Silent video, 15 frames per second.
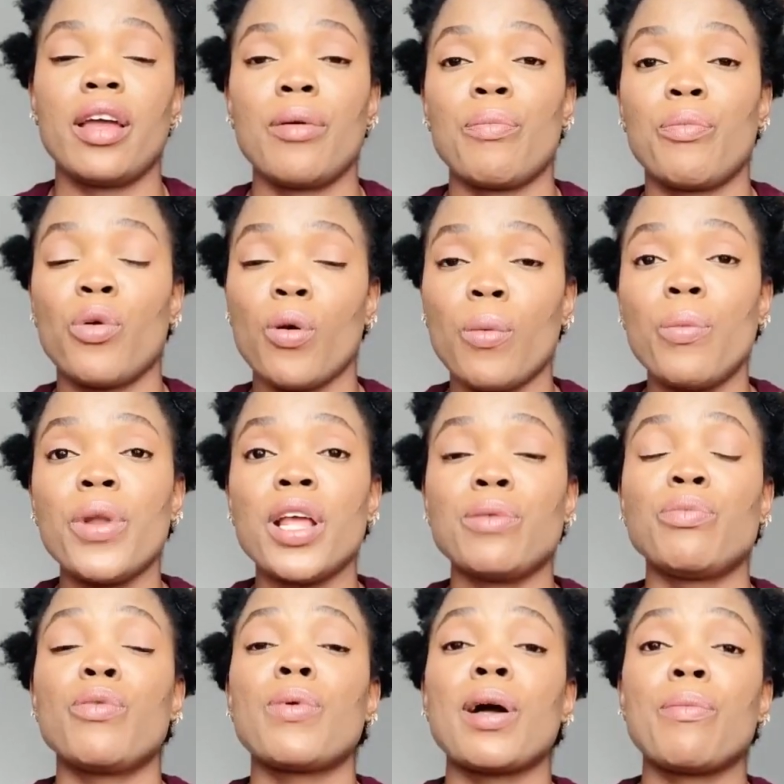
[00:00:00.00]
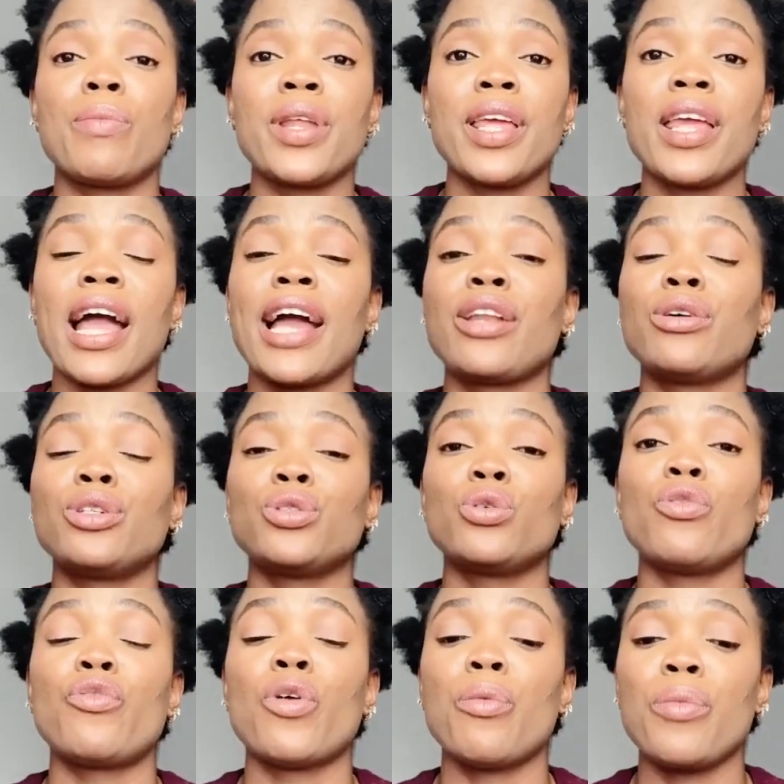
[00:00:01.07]
problem. Probably, I don't
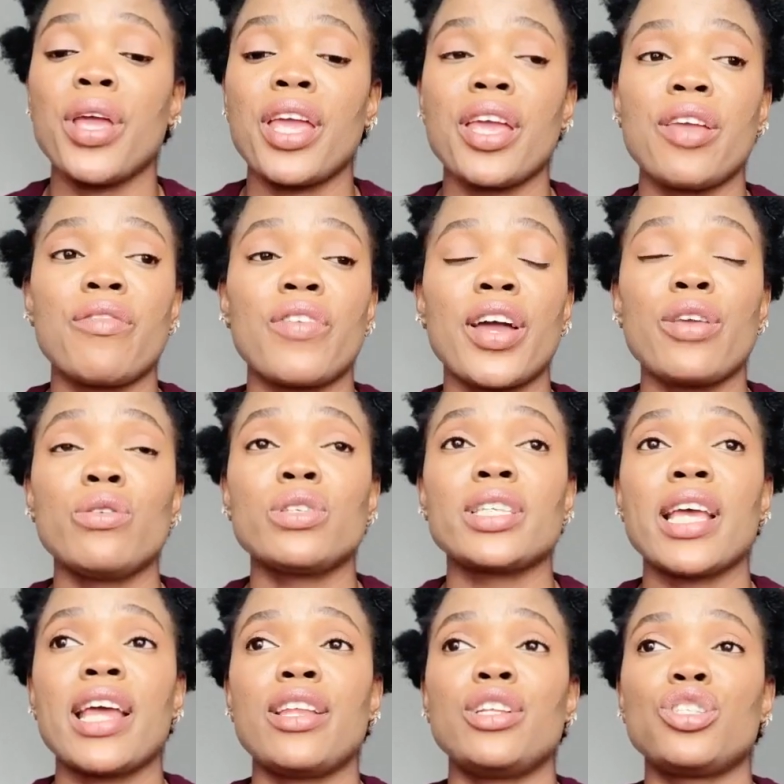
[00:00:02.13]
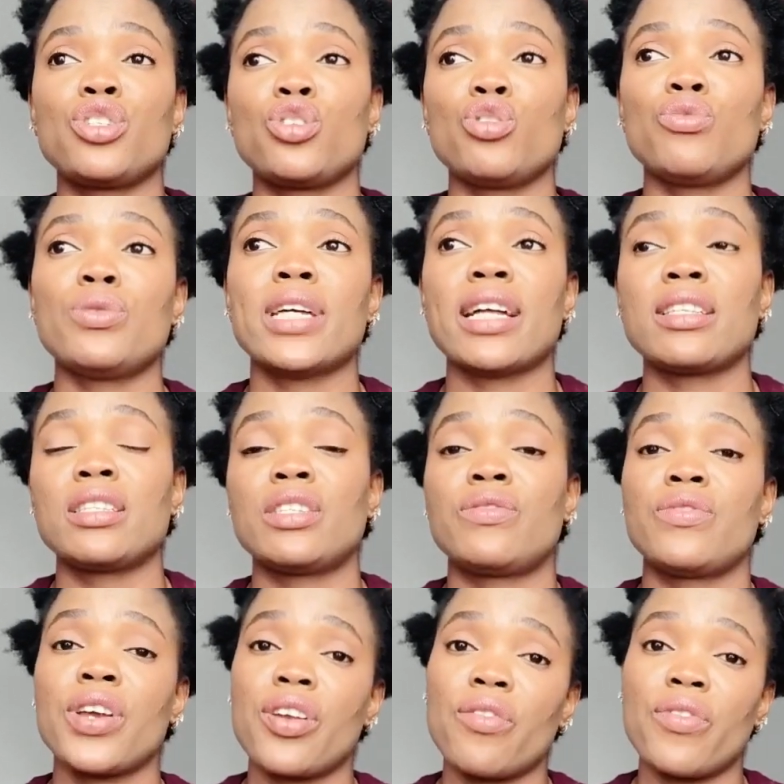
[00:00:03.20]
know, for me, if I use any tube that is
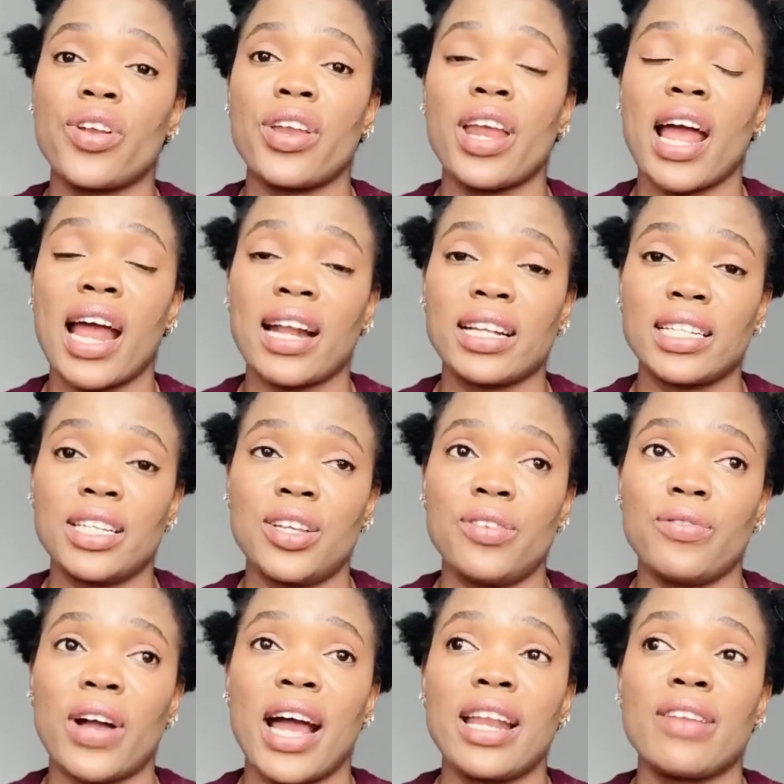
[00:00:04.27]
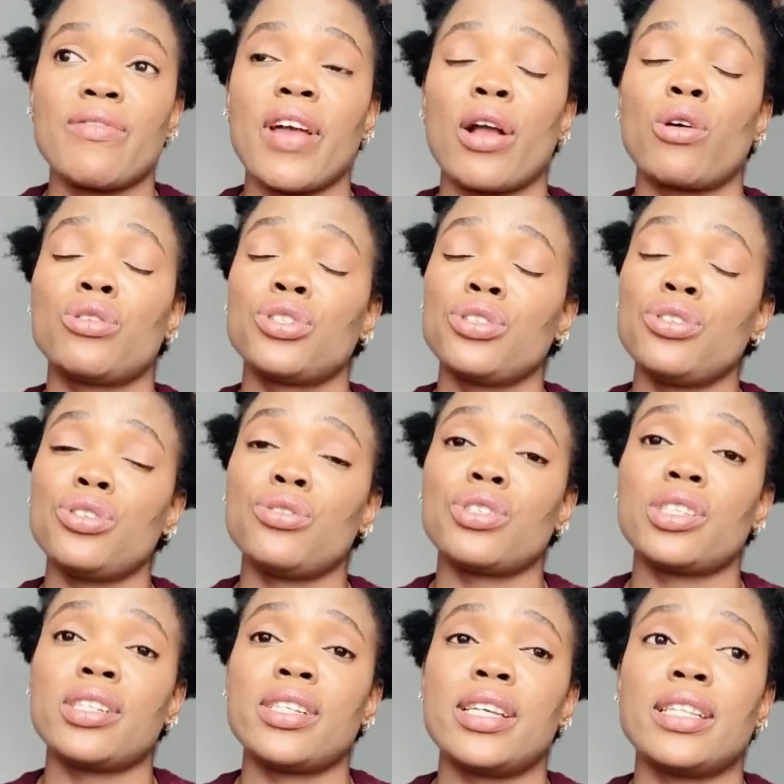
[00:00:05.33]
very active and if I continue
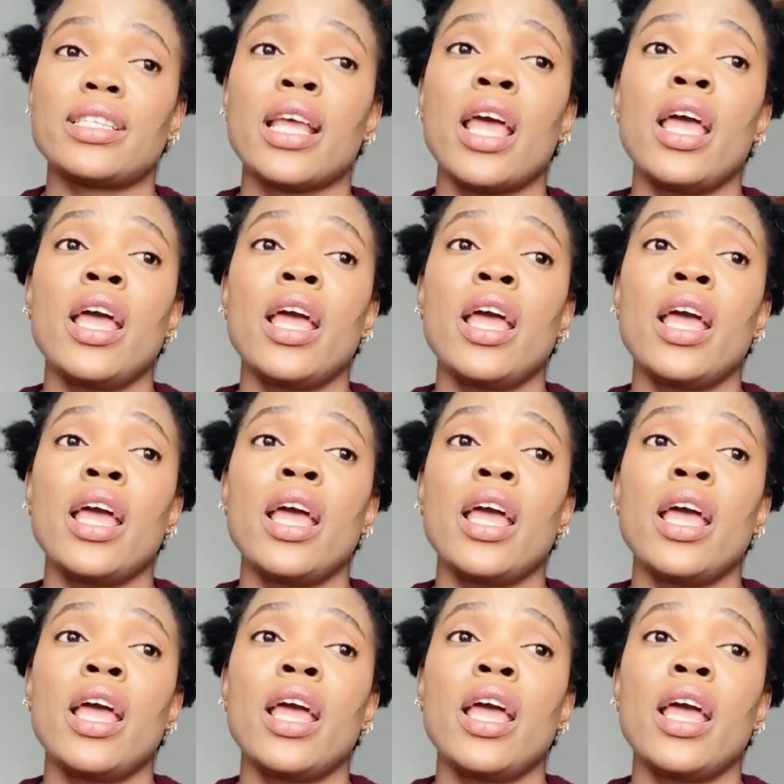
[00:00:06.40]
using it,